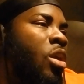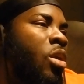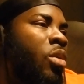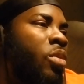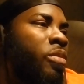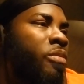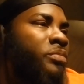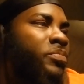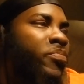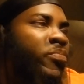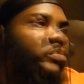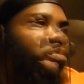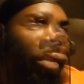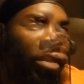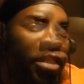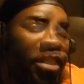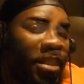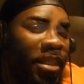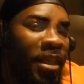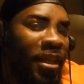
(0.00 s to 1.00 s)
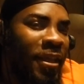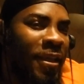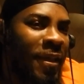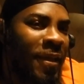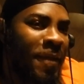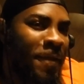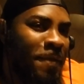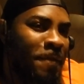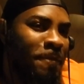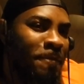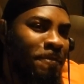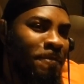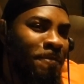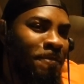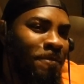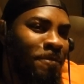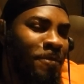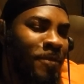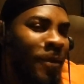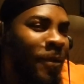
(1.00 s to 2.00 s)
Now I was thinking,
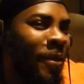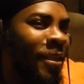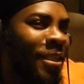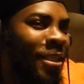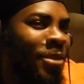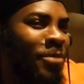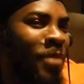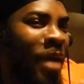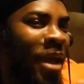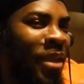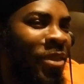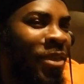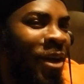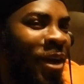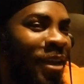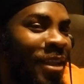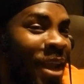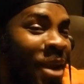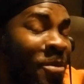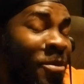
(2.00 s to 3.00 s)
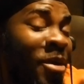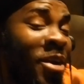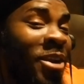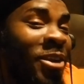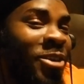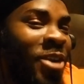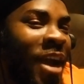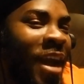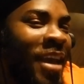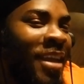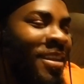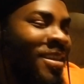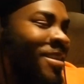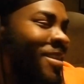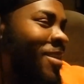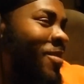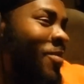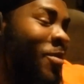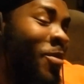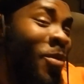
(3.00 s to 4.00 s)
now this is my thought, and I'm gonna try
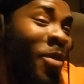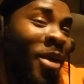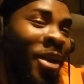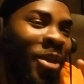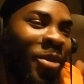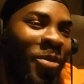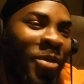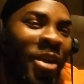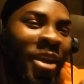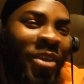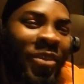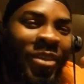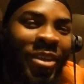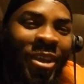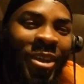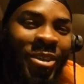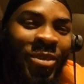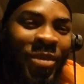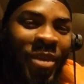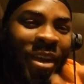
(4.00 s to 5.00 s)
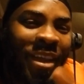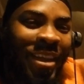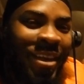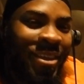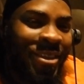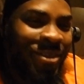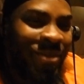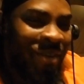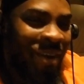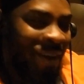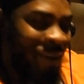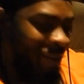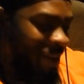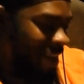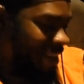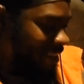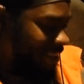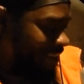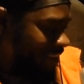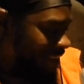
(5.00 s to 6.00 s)
it. If it works, it works. If it doesn't work, it doesn't
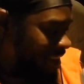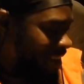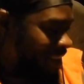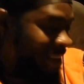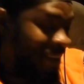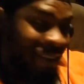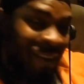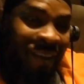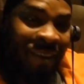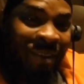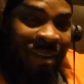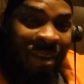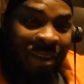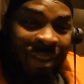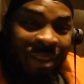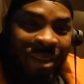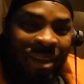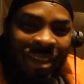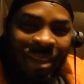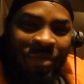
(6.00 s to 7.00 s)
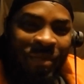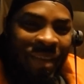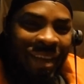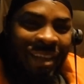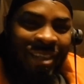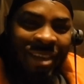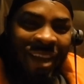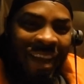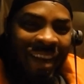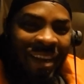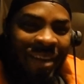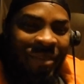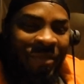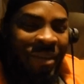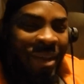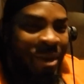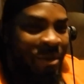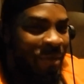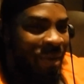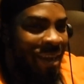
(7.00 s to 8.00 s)
work, right? Not, nothing better tried
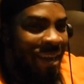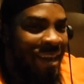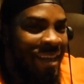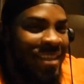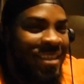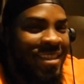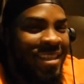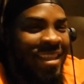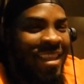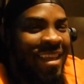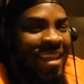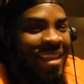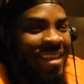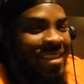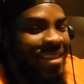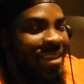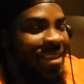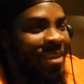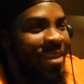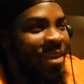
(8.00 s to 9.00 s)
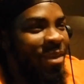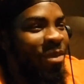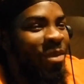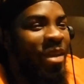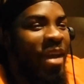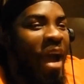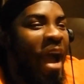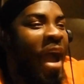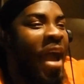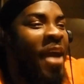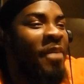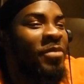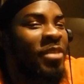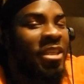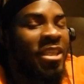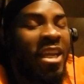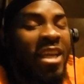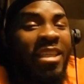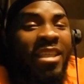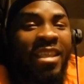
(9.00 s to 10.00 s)
than a failure, because the thing is, it, I
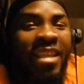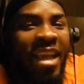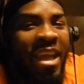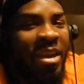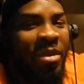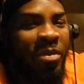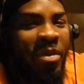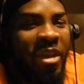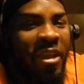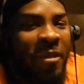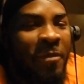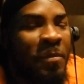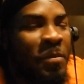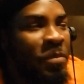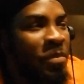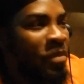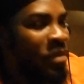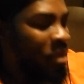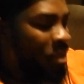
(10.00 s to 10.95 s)
have to change it anyway.